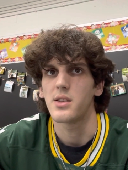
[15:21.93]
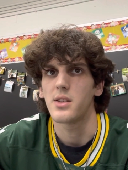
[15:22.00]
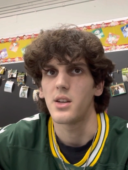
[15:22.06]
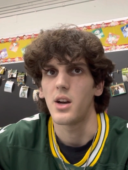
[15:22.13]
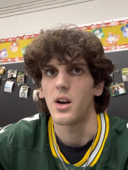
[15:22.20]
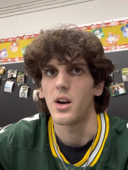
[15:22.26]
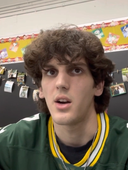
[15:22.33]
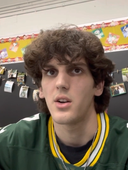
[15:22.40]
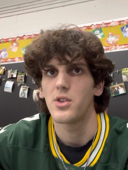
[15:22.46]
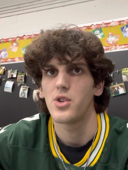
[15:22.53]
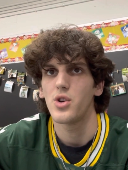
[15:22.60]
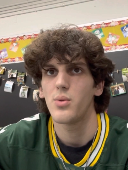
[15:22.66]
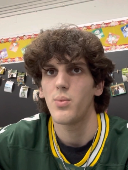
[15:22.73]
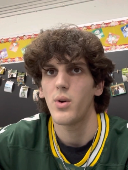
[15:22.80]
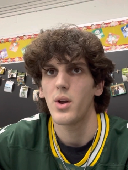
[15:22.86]
there are
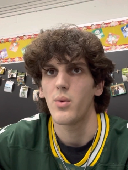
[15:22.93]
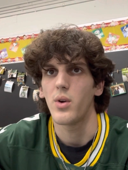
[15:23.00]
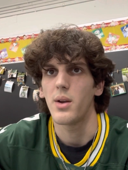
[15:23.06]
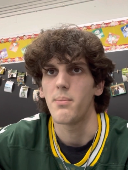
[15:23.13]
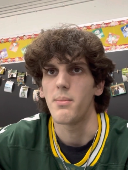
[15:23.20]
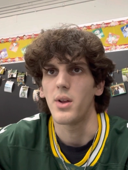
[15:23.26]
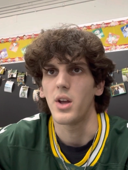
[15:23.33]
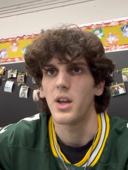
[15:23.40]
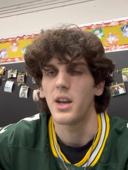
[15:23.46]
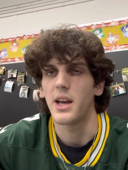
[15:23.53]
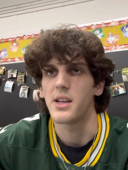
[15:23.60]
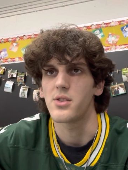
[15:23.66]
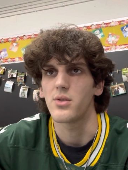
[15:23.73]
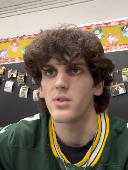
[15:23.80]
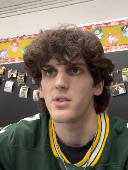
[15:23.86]
2.1 million high
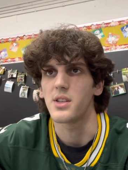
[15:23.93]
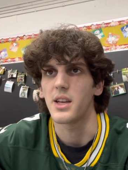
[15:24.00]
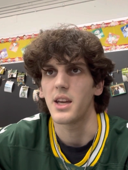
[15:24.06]
schools that